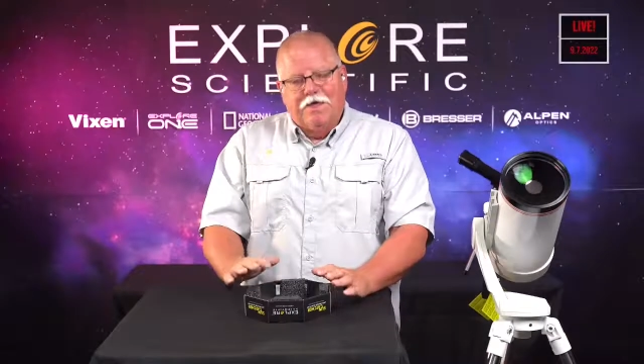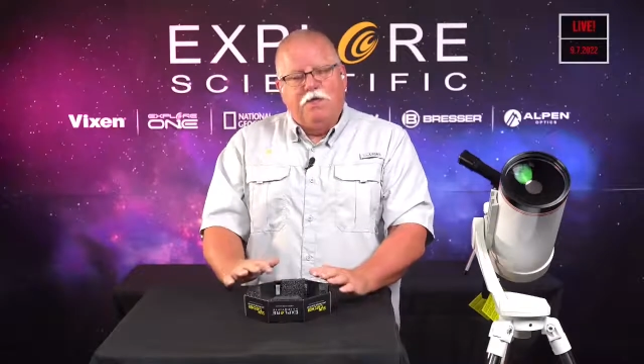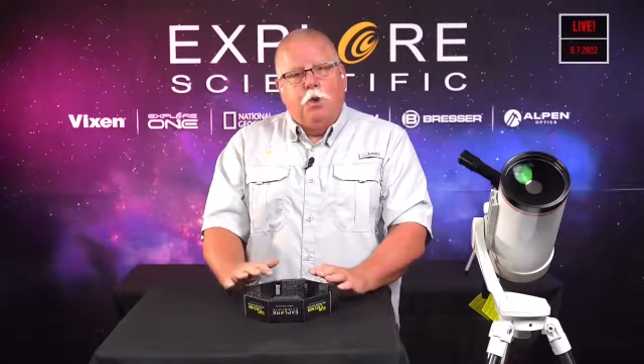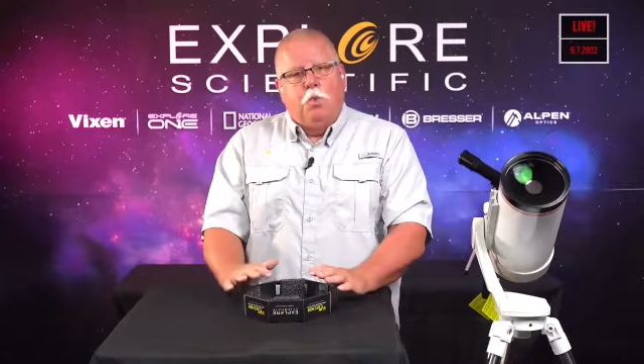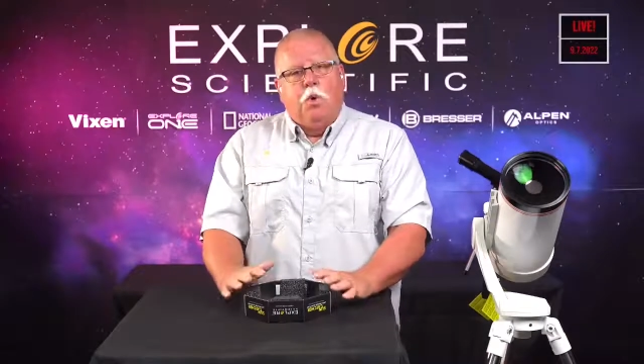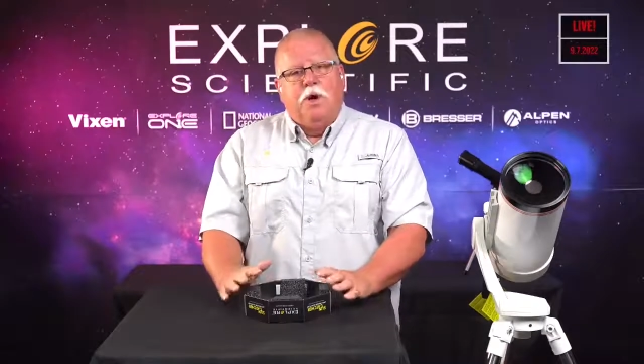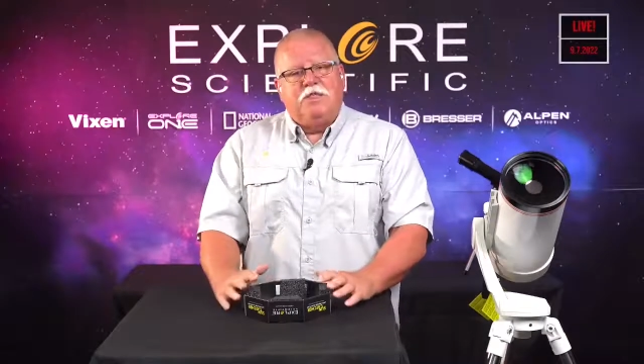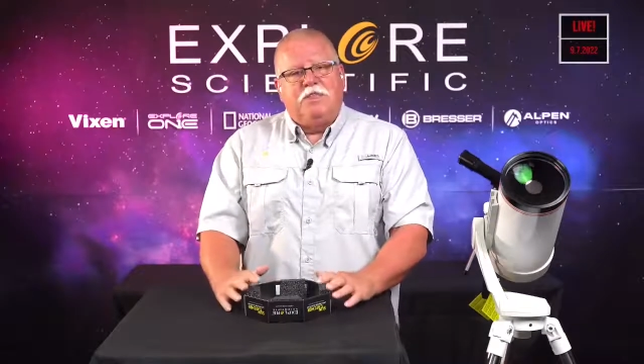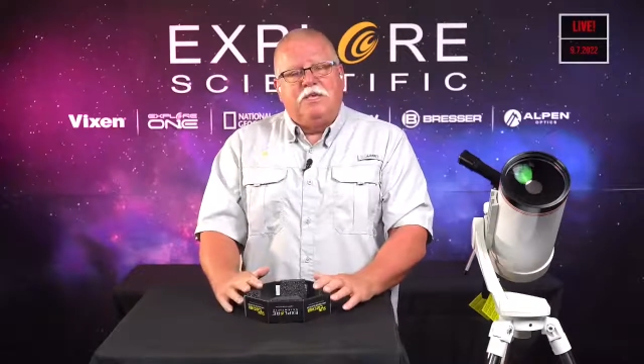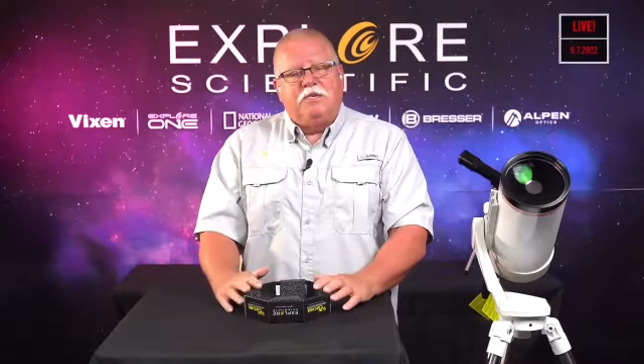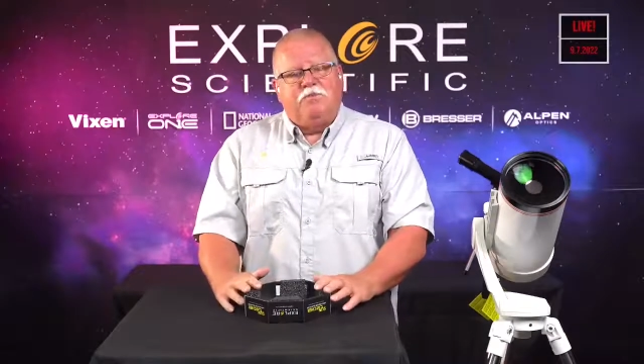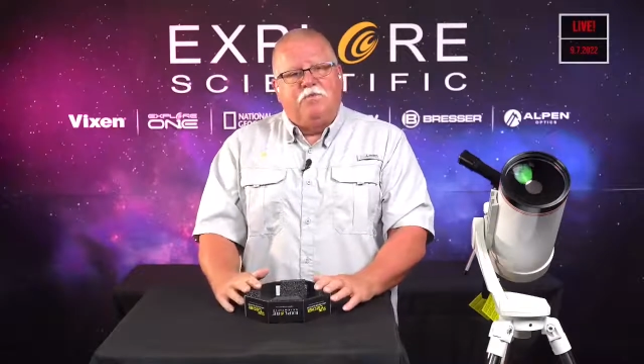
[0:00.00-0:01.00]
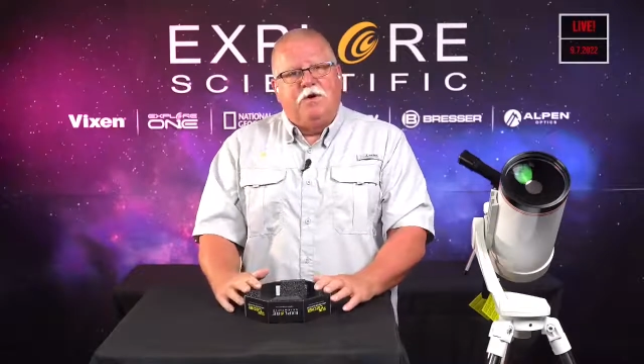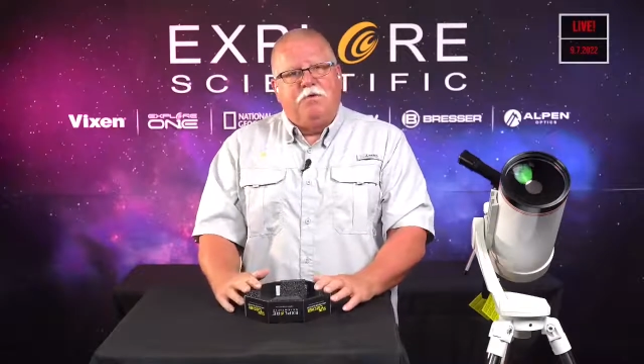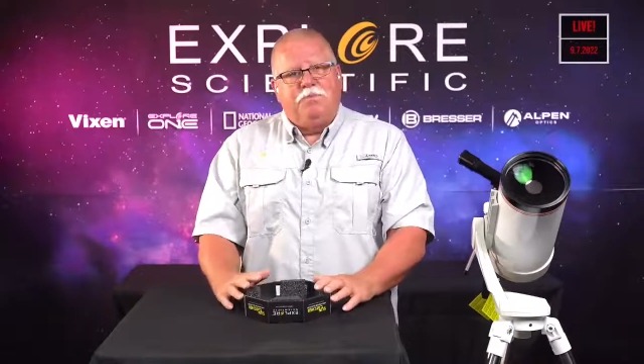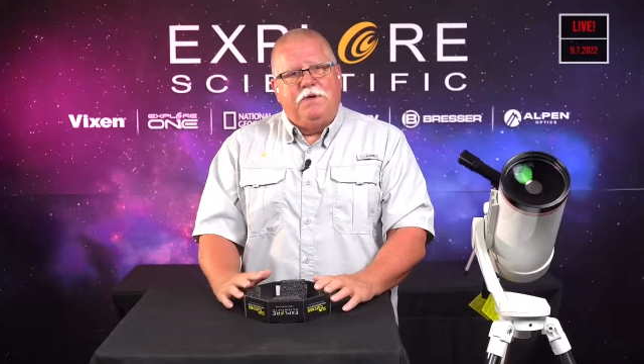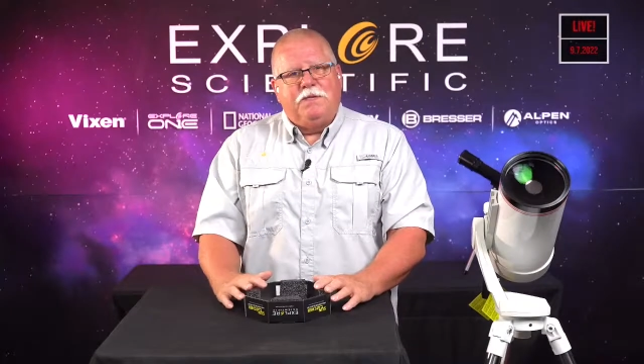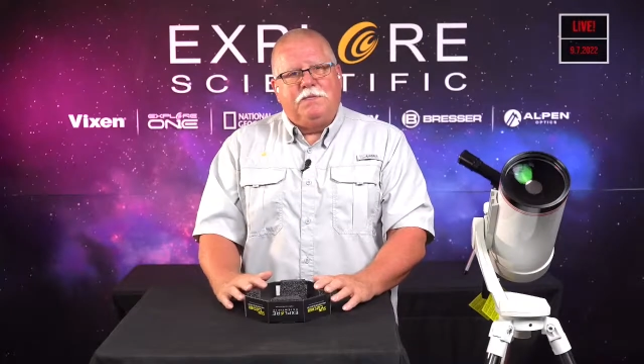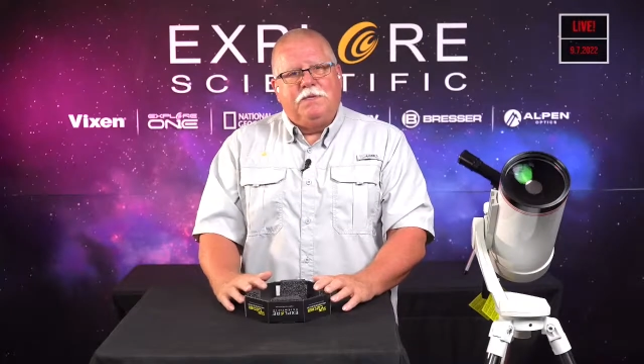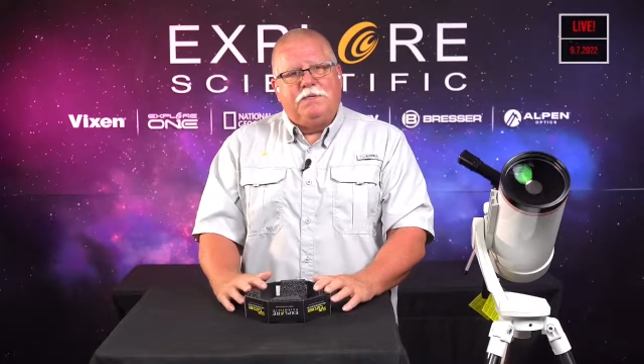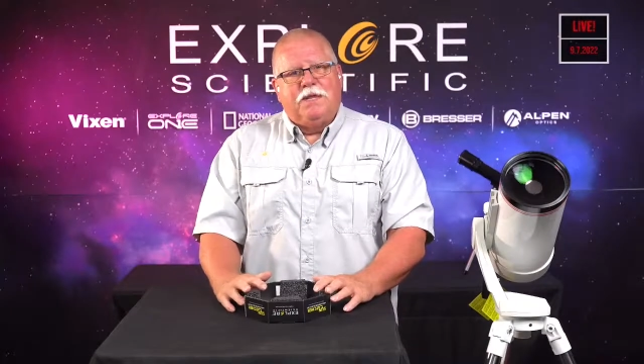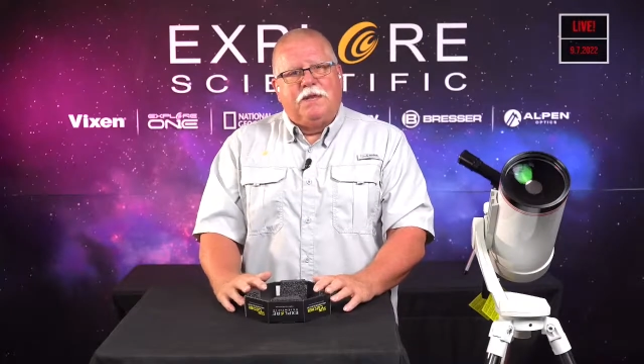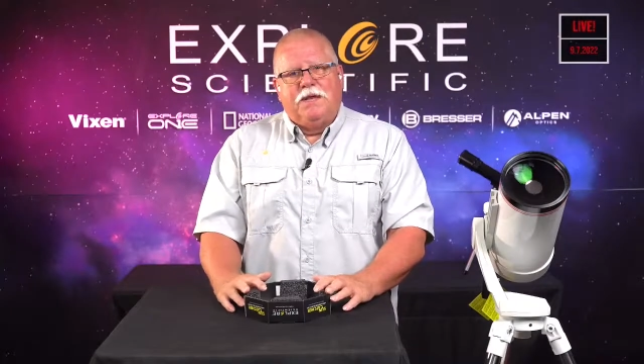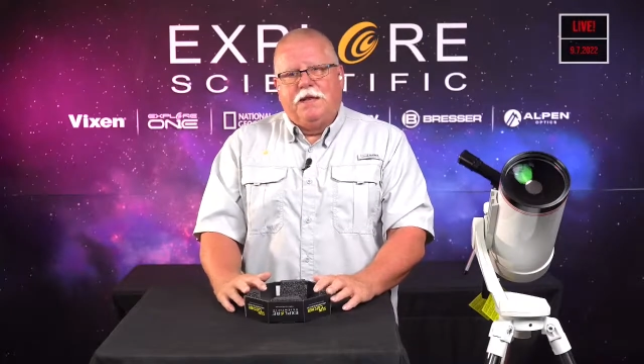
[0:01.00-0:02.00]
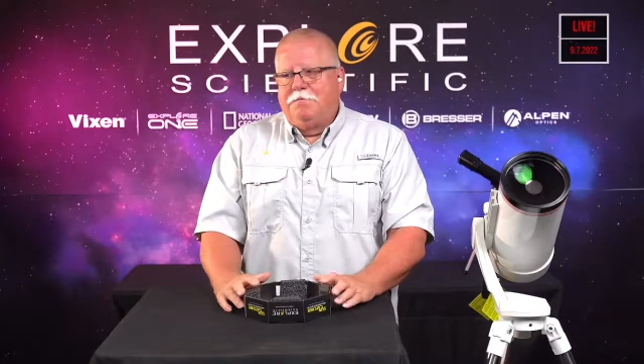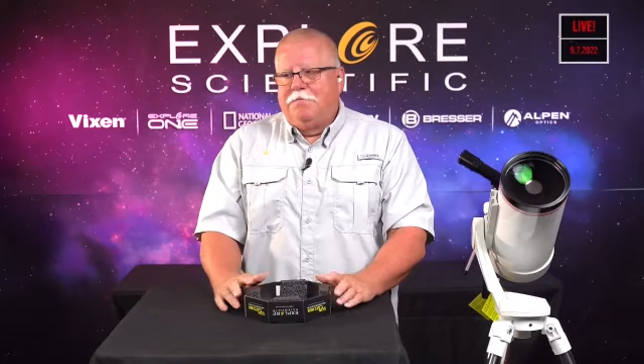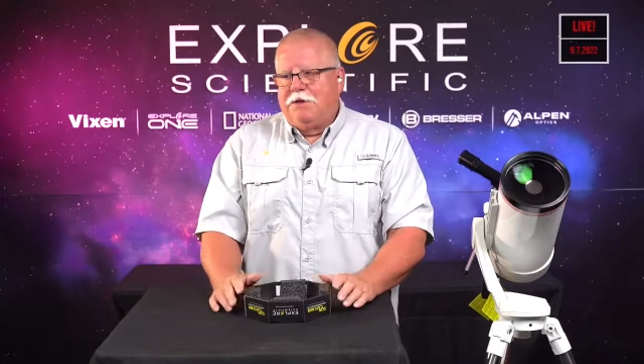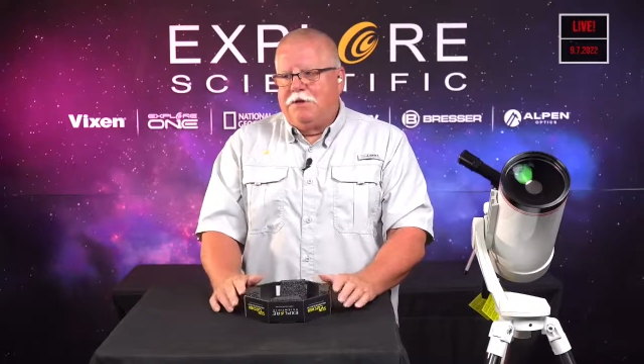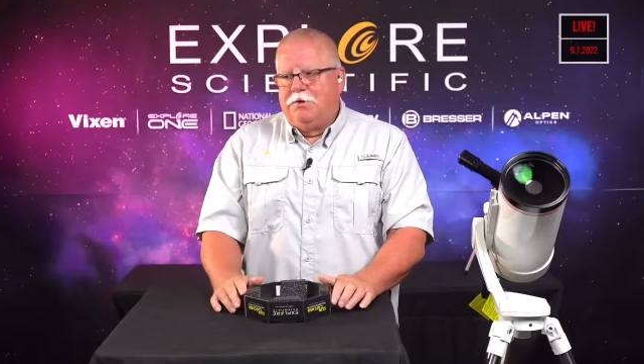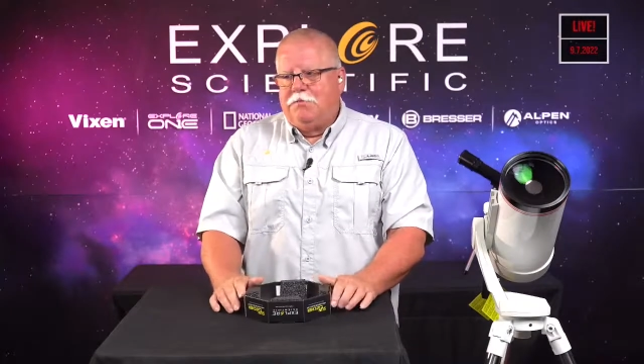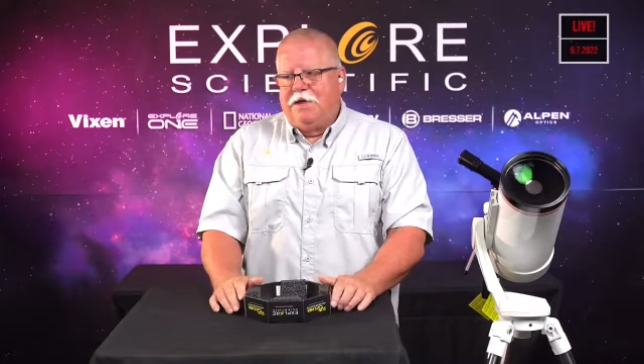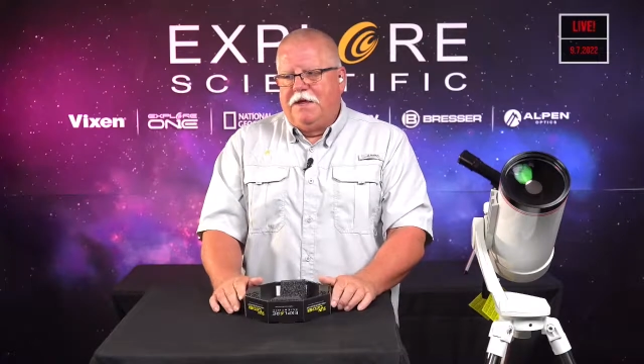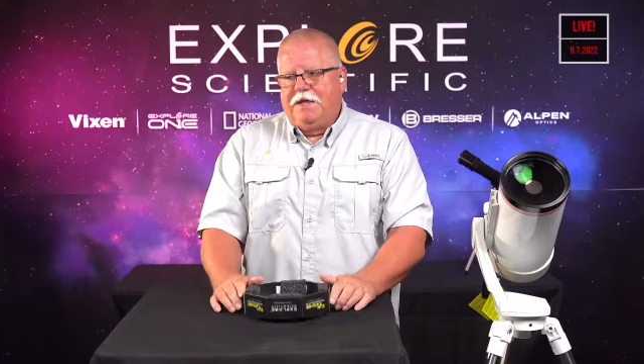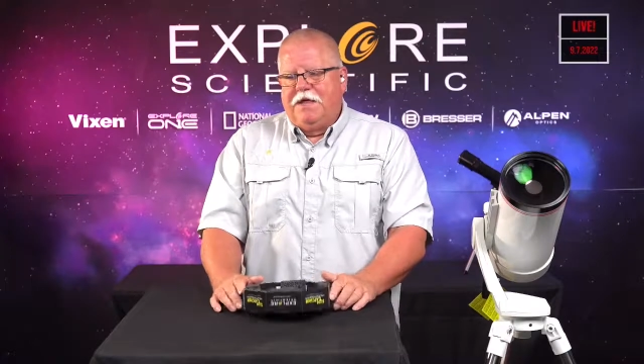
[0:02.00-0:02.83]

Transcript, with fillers: You want these foam pieces a little bit too big.